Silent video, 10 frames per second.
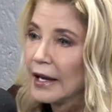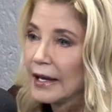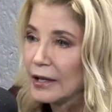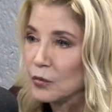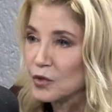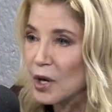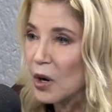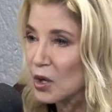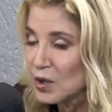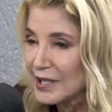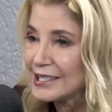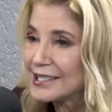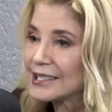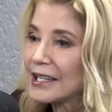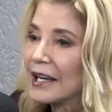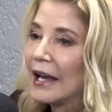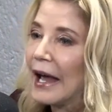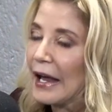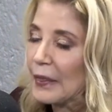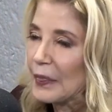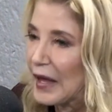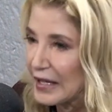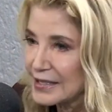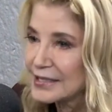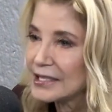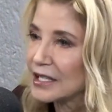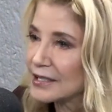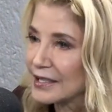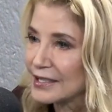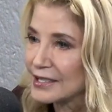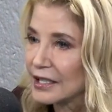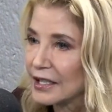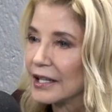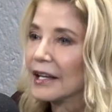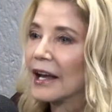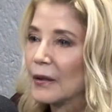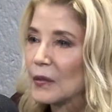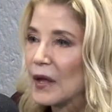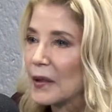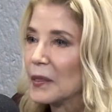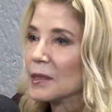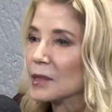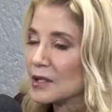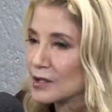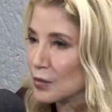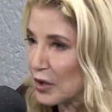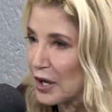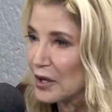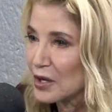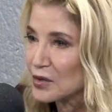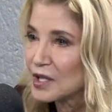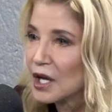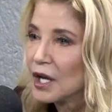It was Arliss, and then Sex and the City, and then The Sopranos.